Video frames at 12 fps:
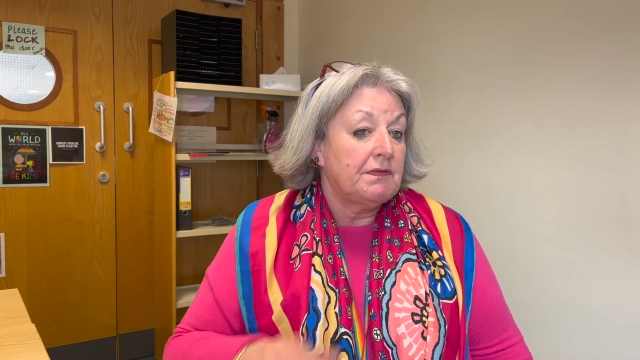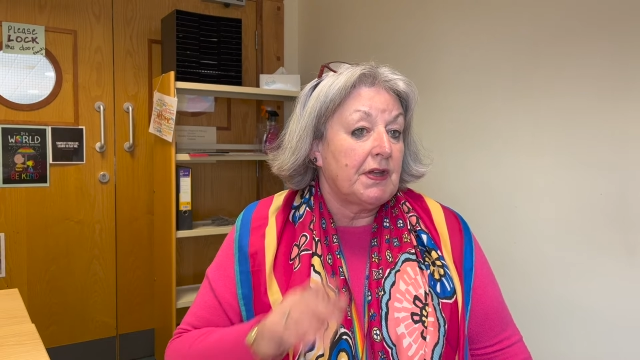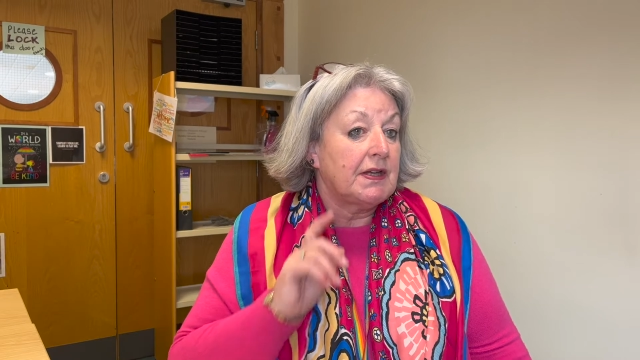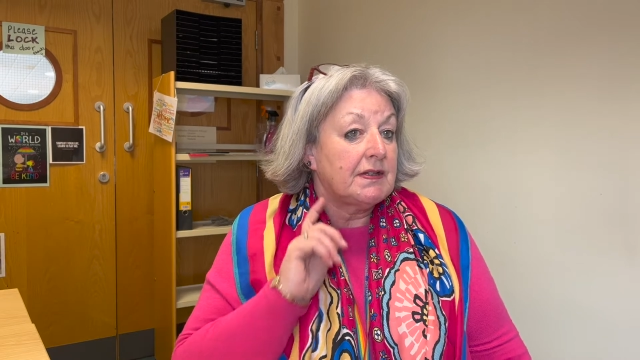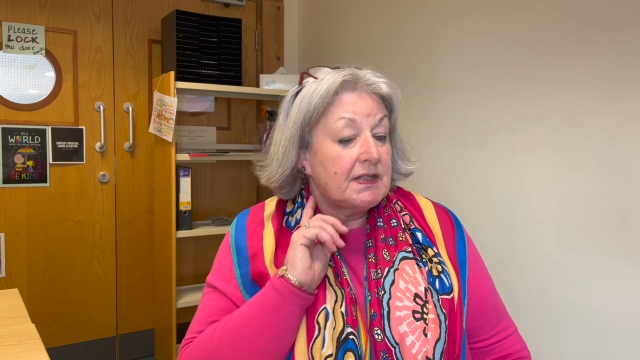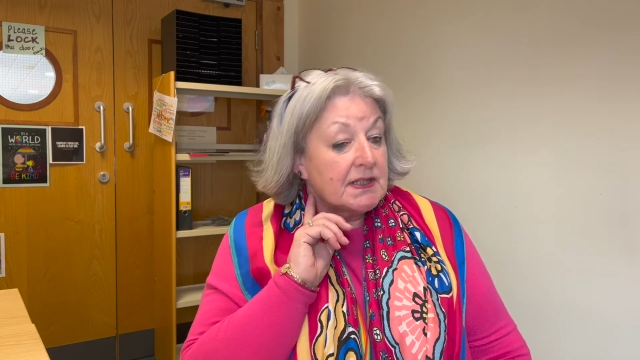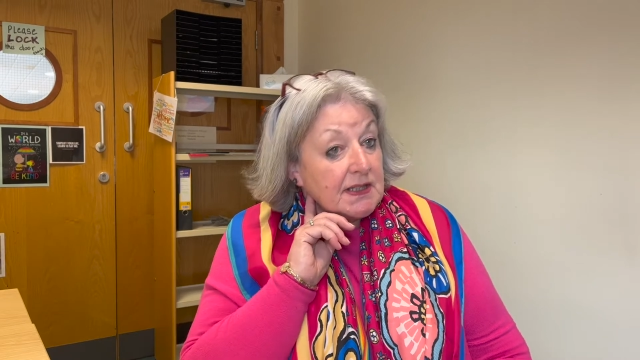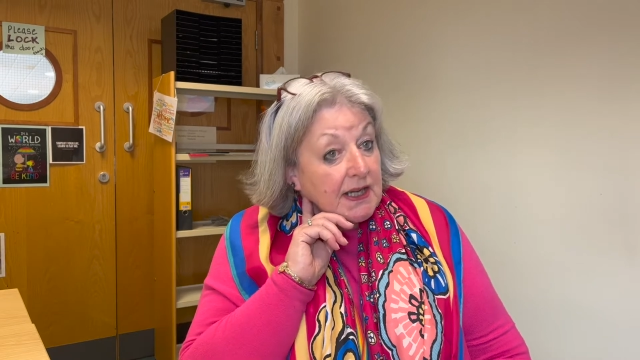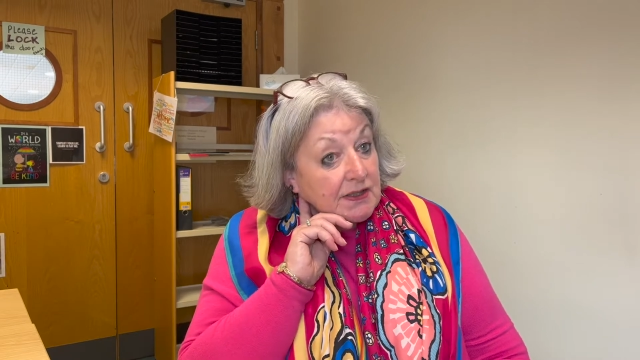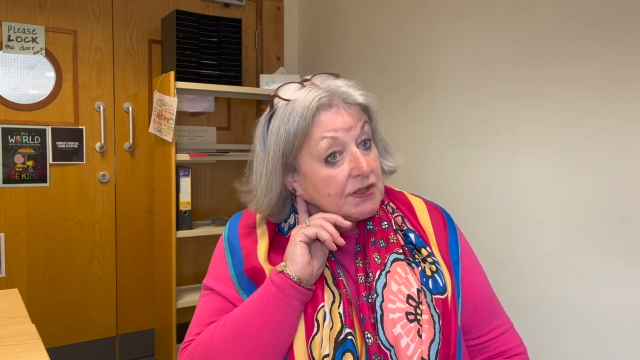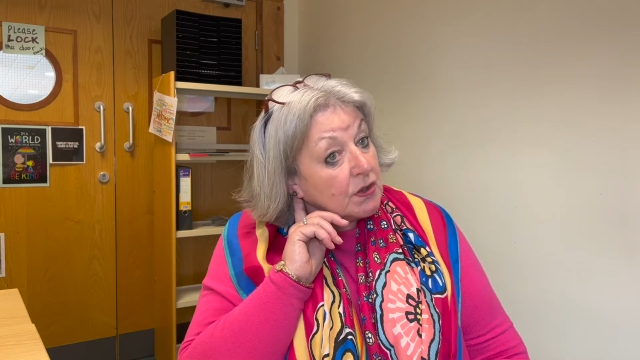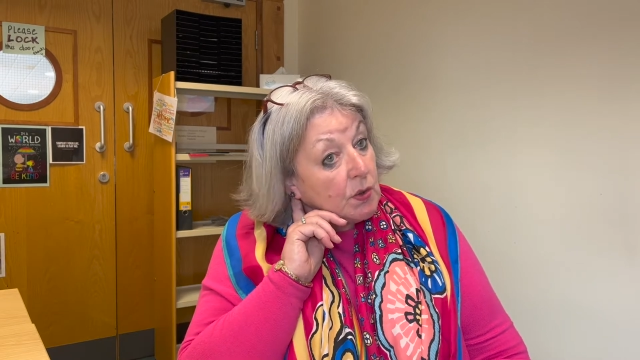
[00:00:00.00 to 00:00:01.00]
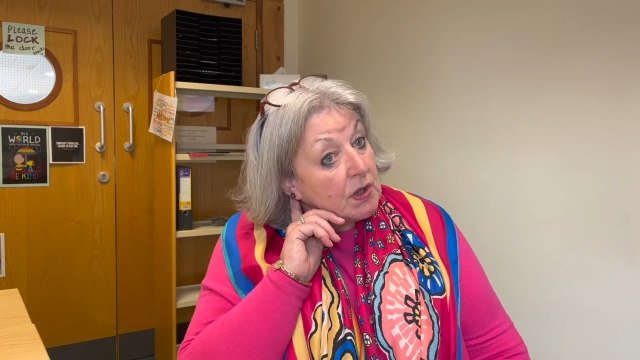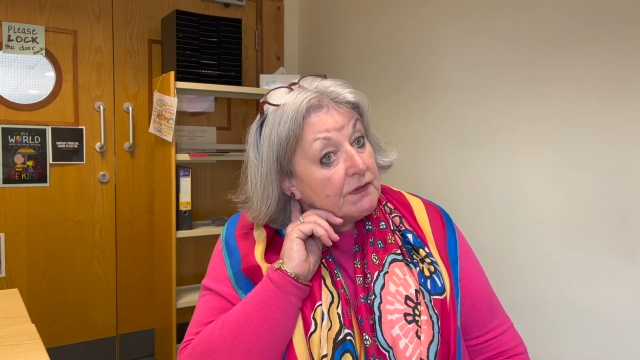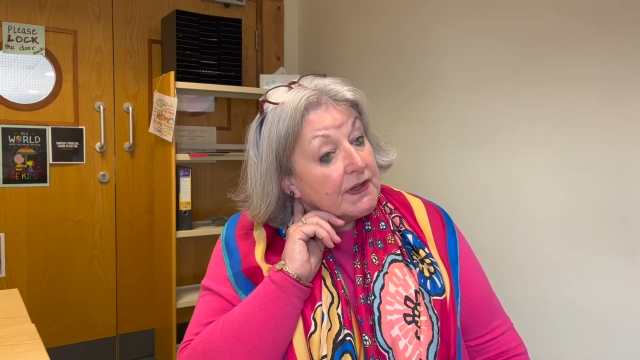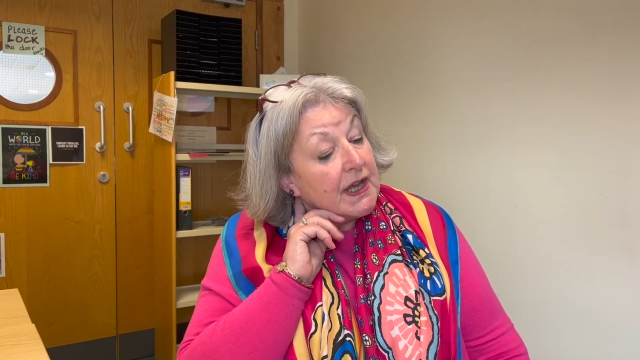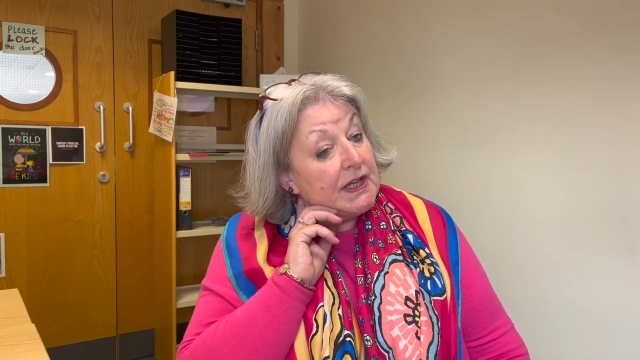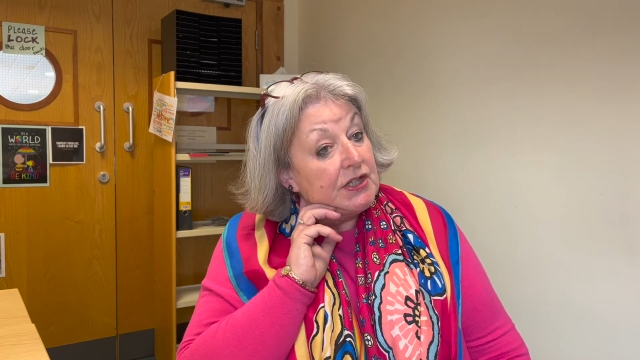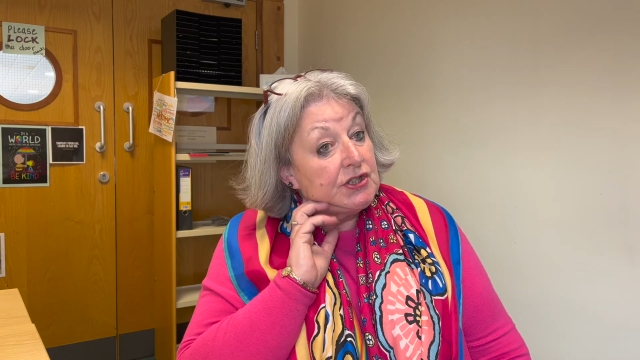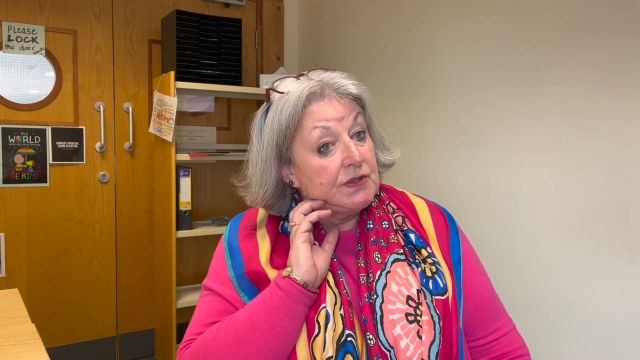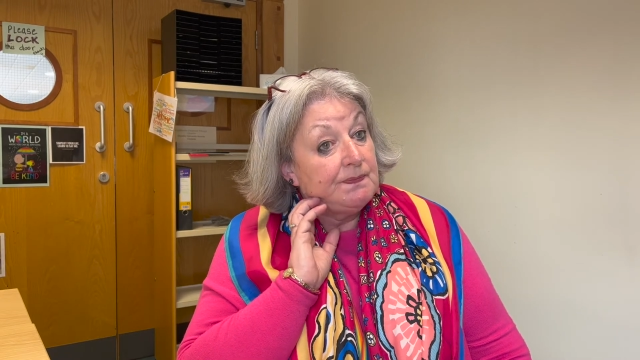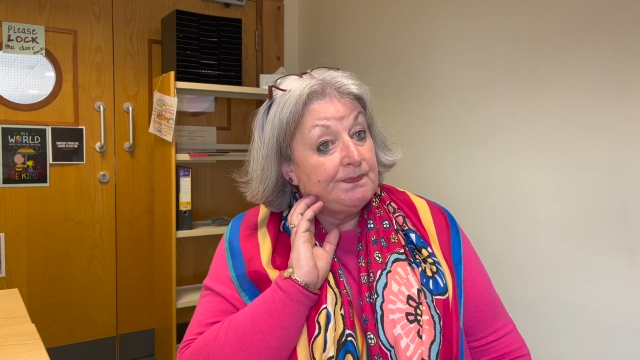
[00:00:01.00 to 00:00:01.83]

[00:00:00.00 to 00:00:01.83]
that dyslexia qualification.